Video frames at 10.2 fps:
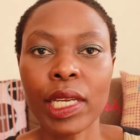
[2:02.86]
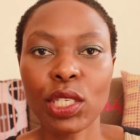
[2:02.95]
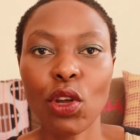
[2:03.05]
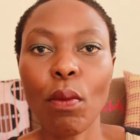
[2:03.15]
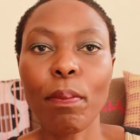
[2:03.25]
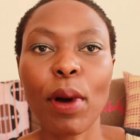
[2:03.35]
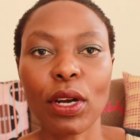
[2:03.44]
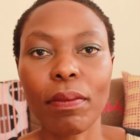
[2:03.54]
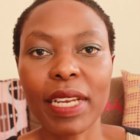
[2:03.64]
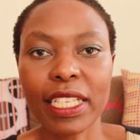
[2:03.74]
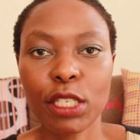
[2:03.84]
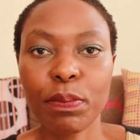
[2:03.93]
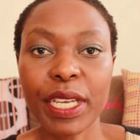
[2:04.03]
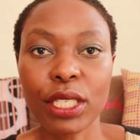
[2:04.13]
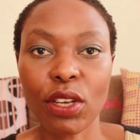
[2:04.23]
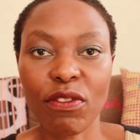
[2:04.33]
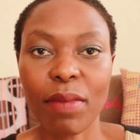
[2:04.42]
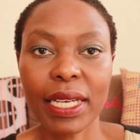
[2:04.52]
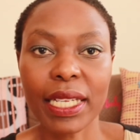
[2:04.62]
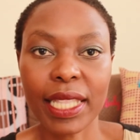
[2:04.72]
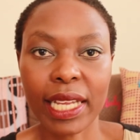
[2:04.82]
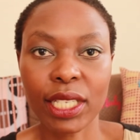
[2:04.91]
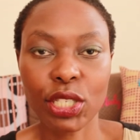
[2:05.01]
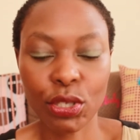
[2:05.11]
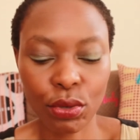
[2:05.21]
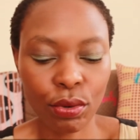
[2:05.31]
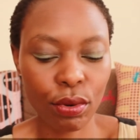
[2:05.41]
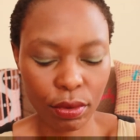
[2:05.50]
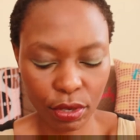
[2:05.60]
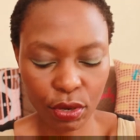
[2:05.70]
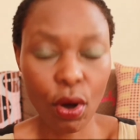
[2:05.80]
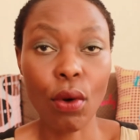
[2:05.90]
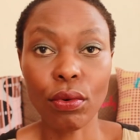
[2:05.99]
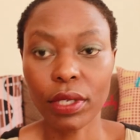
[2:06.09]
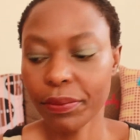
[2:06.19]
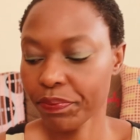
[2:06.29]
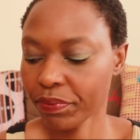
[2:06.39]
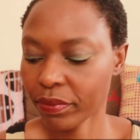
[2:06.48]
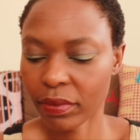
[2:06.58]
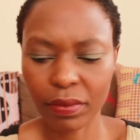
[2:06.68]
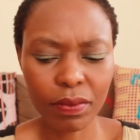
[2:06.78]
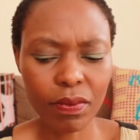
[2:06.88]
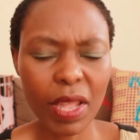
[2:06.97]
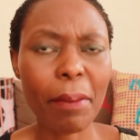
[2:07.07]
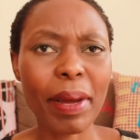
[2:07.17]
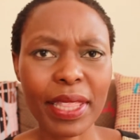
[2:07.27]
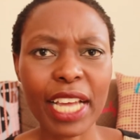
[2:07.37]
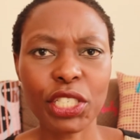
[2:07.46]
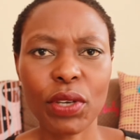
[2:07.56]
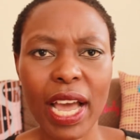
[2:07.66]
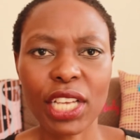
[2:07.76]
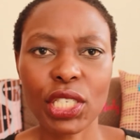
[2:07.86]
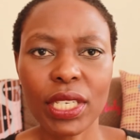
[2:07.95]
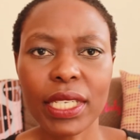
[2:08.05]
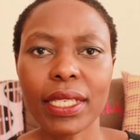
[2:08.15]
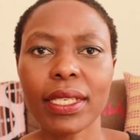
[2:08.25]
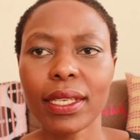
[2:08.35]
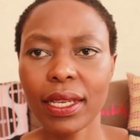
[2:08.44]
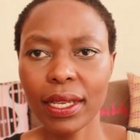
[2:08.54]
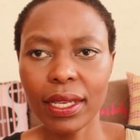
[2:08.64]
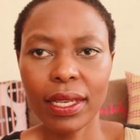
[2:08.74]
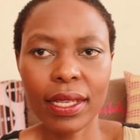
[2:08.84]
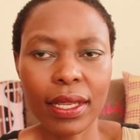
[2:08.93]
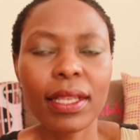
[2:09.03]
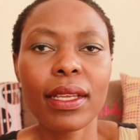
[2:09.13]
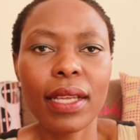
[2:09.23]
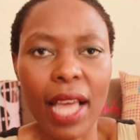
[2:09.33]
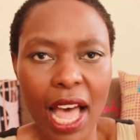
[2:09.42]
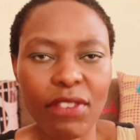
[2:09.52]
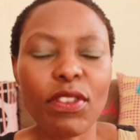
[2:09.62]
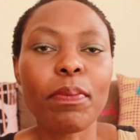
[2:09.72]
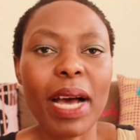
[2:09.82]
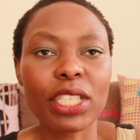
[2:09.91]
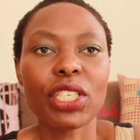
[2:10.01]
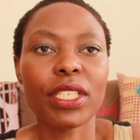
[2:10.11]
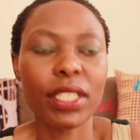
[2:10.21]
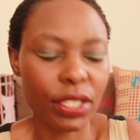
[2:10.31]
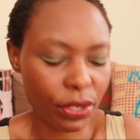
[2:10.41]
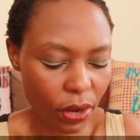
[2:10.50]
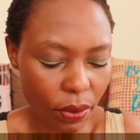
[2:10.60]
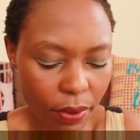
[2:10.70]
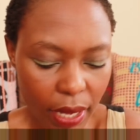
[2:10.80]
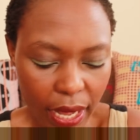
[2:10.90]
is no bottomless pit of money that you, you own, but that you actually have a budget, you know.